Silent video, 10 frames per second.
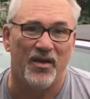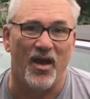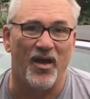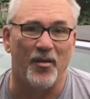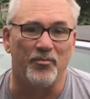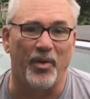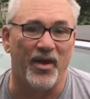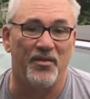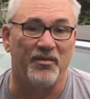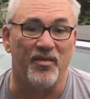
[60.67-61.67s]

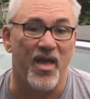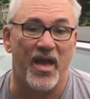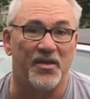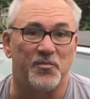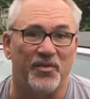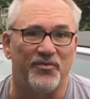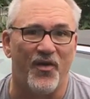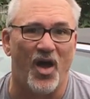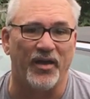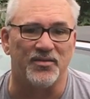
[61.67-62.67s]
But other than that, it's been
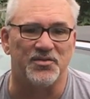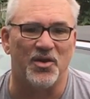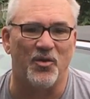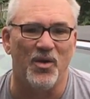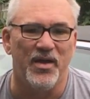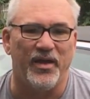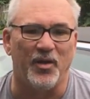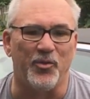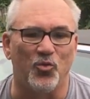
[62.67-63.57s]
fine. So it'll be